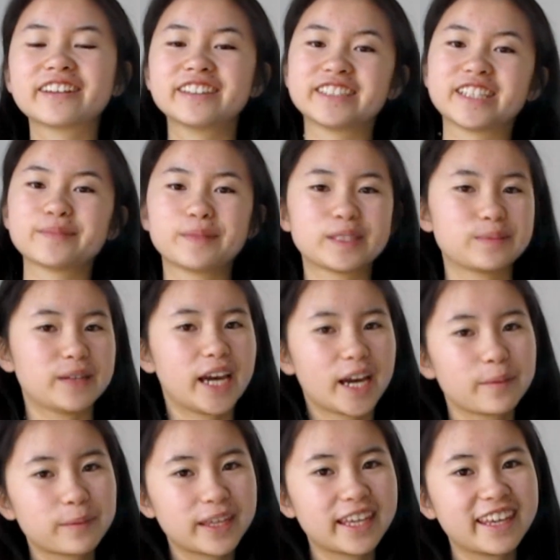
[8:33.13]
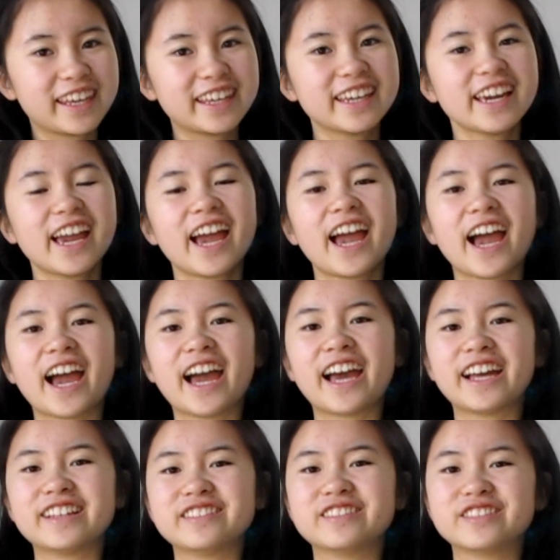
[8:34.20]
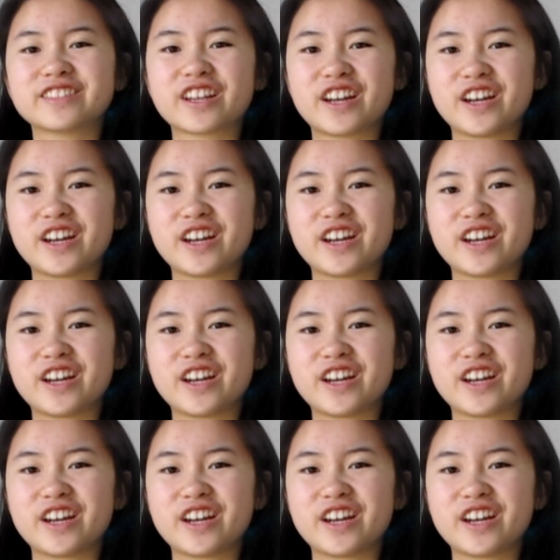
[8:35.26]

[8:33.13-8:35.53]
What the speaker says: because that makes me happy. And